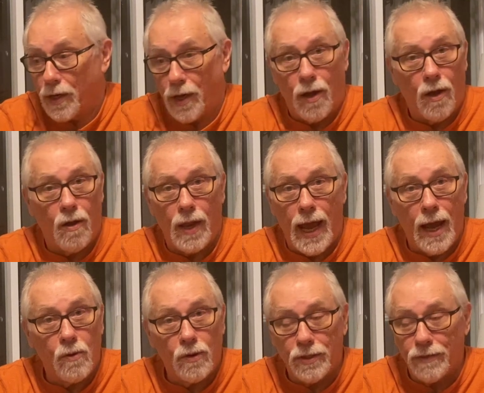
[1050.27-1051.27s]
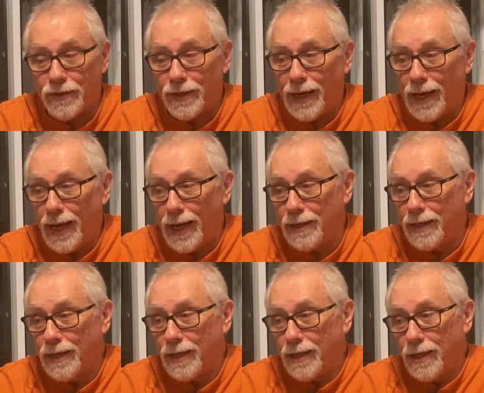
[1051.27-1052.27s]
at all hours of the night,
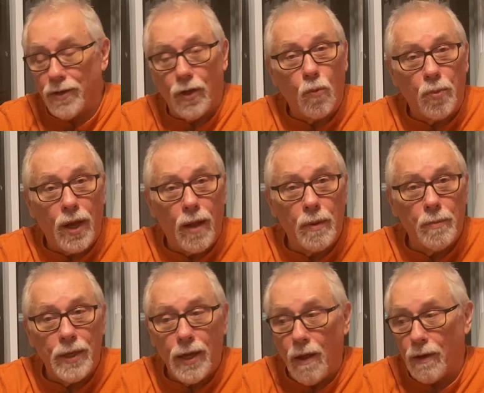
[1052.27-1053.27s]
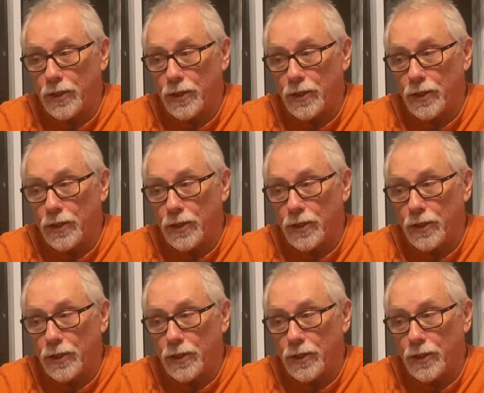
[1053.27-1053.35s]
and no problem at all.